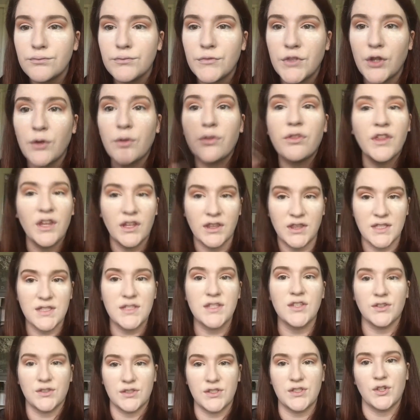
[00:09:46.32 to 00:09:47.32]
You think
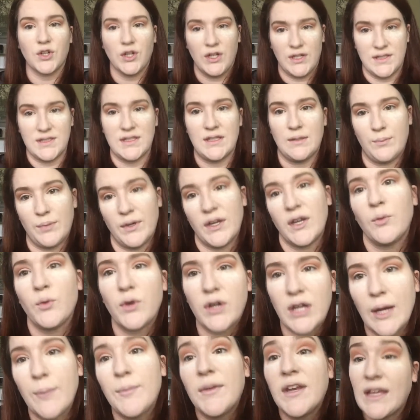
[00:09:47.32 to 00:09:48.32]
this looks crazy, but it will
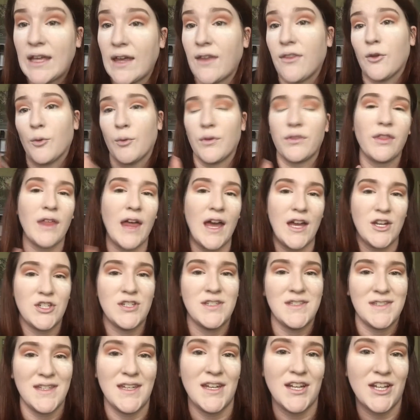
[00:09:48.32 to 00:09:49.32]
come together with
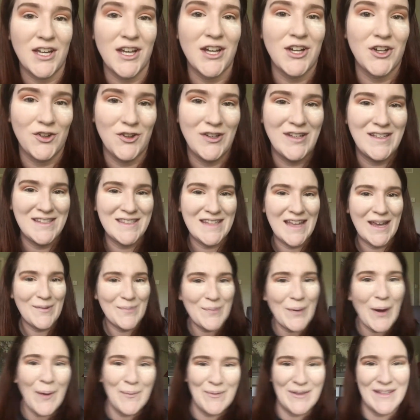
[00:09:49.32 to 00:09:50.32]
lashes and a cut crease. I
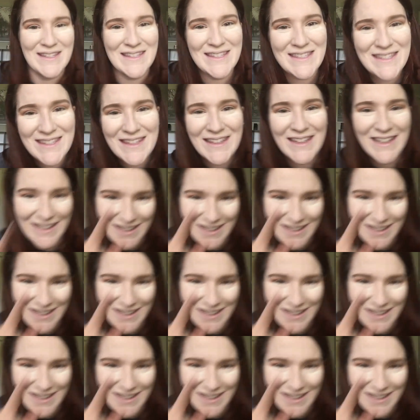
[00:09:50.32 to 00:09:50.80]
promise.